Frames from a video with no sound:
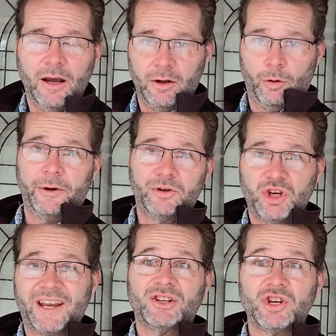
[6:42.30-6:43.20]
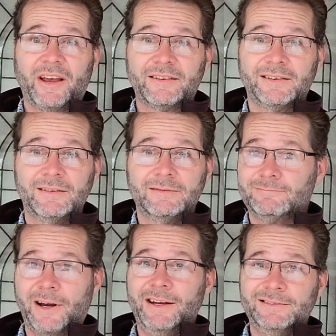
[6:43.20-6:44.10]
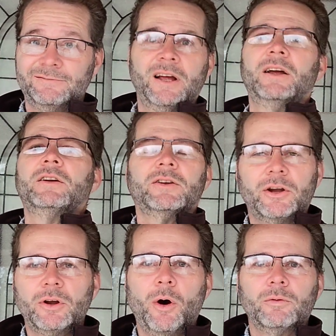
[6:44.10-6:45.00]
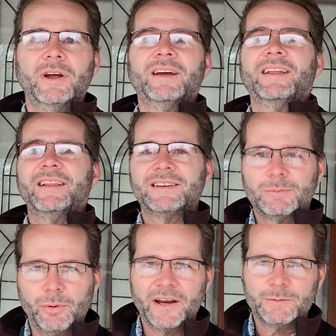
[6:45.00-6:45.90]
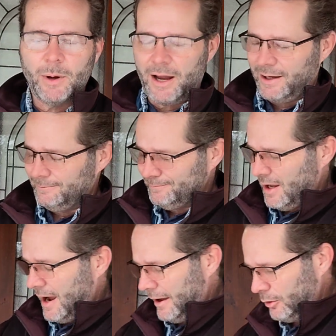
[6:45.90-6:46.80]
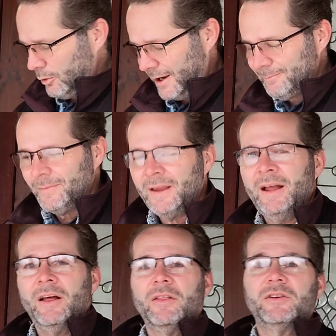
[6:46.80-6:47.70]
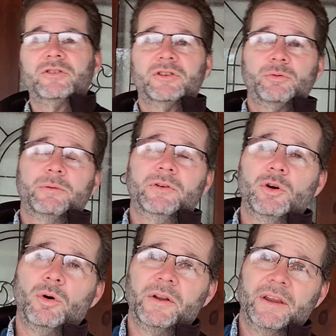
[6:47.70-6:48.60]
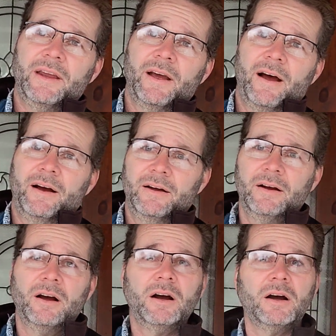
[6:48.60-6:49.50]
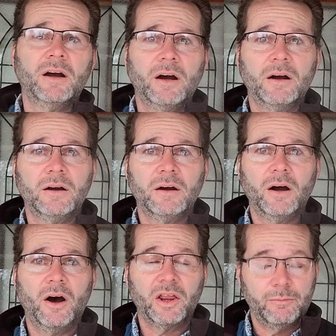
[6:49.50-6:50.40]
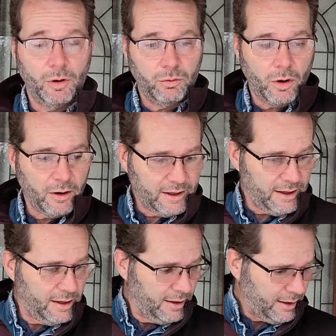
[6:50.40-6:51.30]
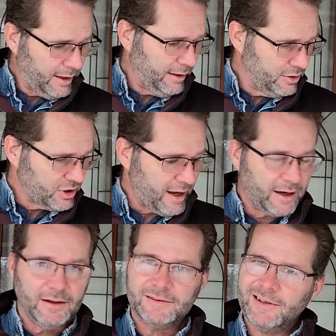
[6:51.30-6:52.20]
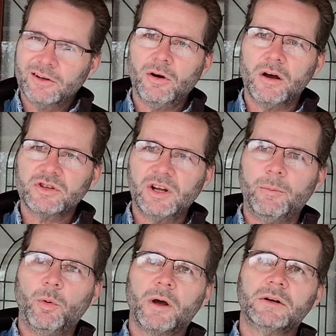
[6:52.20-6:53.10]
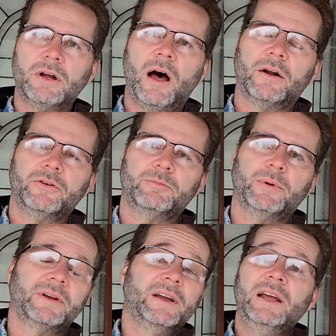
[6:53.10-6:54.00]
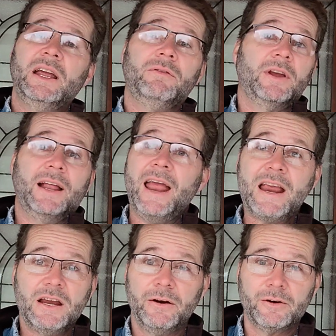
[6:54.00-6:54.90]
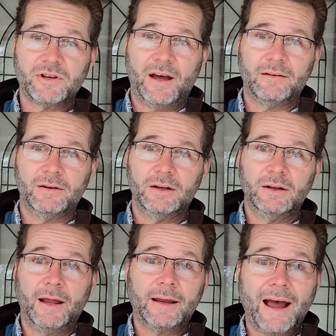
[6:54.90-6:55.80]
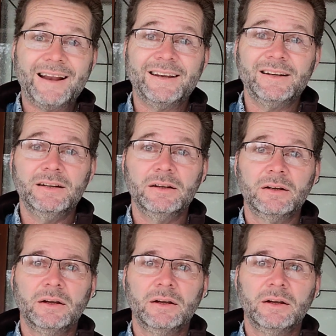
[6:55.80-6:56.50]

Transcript: and ordered chicken chest? Right? You don't. That's a breast pocket. Either way, this is the review on the Milwaukee heated jacket. It's going to cost a couple $100, but if you get 8 years out of it, like I did,